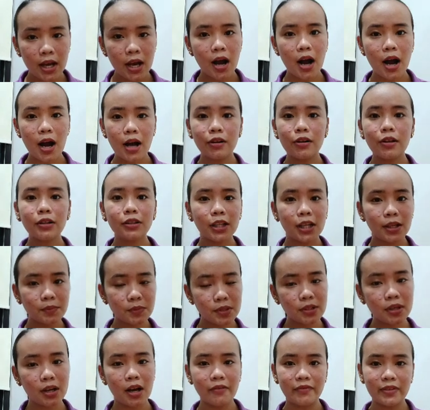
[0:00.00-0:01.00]
Uncle
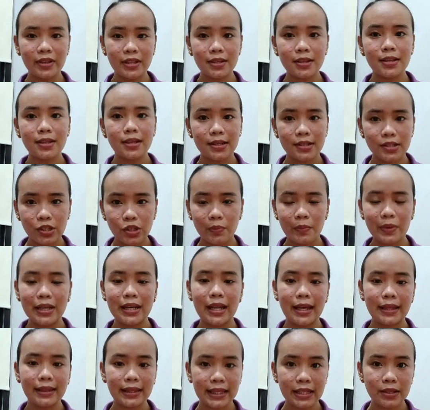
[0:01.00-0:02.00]
Tom's Cabin is
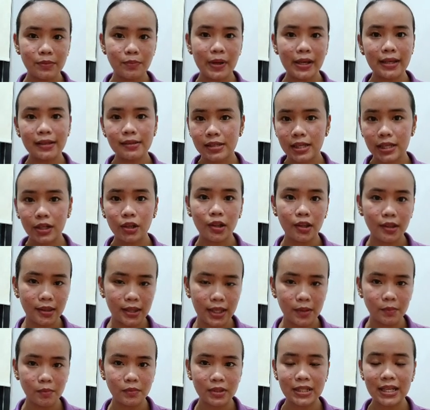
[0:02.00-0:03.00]
dominated by a single
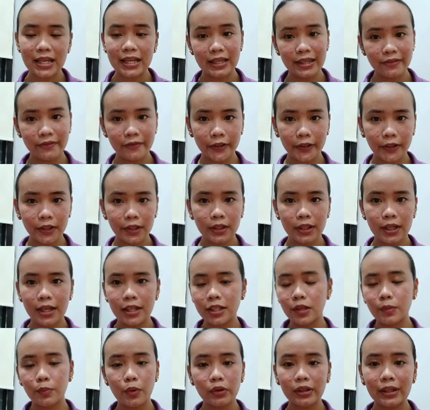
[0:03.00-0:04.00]
theme, the evil
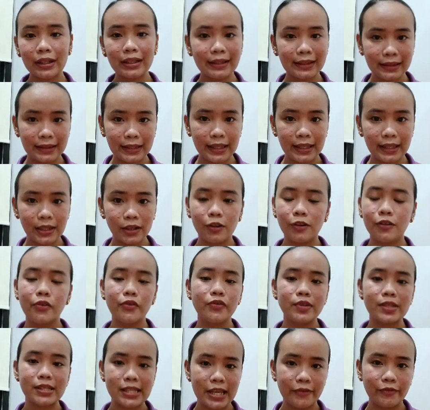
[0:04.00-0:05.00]
and immorality of
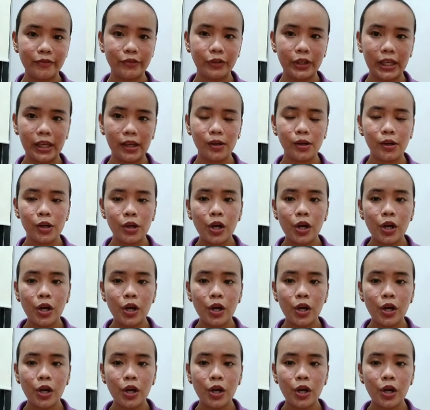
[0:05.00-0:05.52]
slavery,